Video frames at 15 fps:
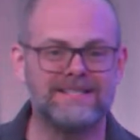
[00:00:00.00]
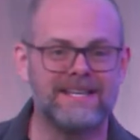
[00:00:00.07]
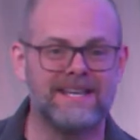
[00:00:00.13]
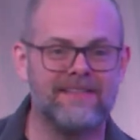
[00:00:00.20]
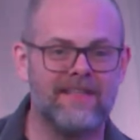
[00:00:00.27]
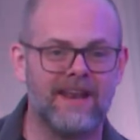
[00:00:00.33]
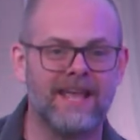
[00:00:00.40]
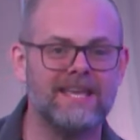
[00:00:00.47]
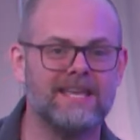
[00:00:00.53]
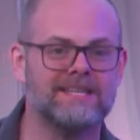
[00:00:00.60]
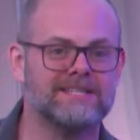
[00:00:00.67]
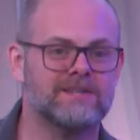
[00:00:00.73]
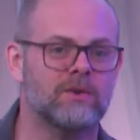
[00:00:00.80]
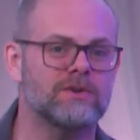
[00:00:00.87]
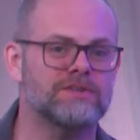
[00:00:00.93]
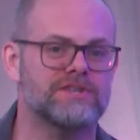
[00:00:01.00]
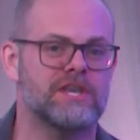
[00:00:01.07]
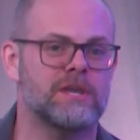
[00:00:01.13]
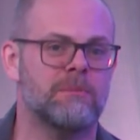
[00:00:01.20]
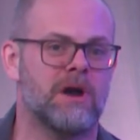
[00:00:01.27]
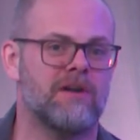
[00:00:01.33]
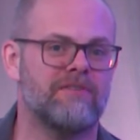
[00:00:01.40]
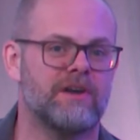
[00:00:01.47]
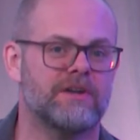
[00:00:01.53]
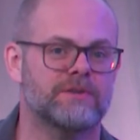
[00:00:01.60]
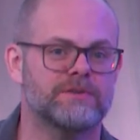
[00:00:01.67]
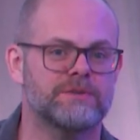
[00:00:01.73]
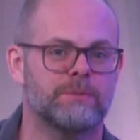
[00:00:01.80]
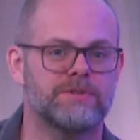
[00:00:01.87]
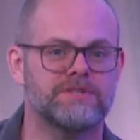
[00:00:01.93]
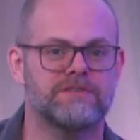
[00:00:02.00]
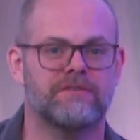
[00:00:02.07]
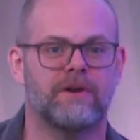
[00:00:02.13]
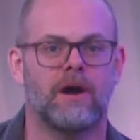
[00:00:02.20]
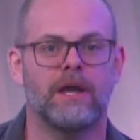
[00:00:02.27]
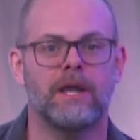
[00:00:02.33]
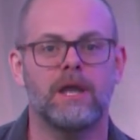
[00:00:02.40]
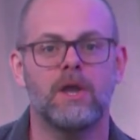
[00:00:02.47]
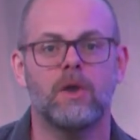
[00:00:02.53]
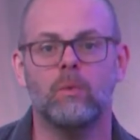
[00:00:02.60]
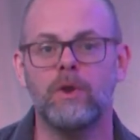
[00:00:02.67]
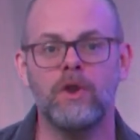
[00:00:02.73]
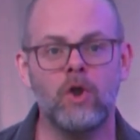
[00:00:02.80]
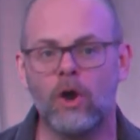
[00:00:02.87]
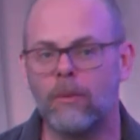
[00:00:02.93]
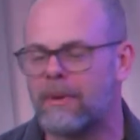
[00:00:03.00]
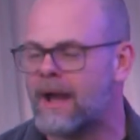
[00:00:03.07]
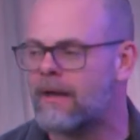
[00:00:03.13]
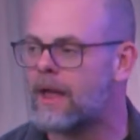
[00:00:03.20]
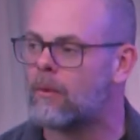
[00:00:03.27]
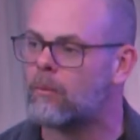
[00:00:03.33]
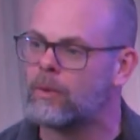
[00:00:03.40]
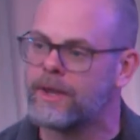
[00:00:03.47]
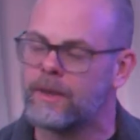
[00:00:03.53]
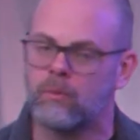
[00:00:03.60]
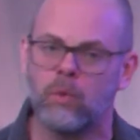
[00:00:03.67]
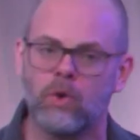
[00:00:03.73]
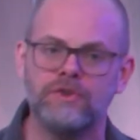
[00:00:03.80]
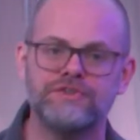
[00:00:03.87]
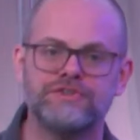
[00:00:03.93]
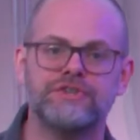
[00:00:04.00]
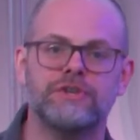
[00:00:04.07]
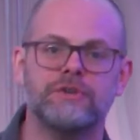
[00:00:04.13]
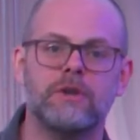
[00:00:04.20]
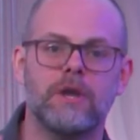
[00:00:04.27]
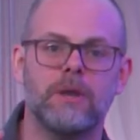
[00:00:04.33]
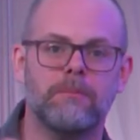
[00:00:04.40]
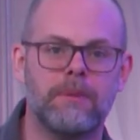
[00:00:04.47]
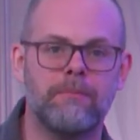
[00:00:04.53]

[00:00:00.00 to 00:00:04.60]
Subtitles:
singing the latest songs that you might have heard on Spotify. We're not about that. We want to be